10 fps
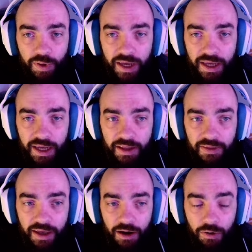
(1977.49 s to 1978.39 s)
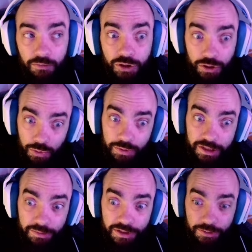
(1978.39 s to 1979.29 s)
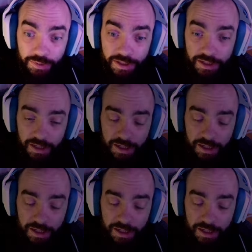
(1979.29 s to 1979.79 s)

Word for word: Pink in there. I'm sure we'll see Mr. Pink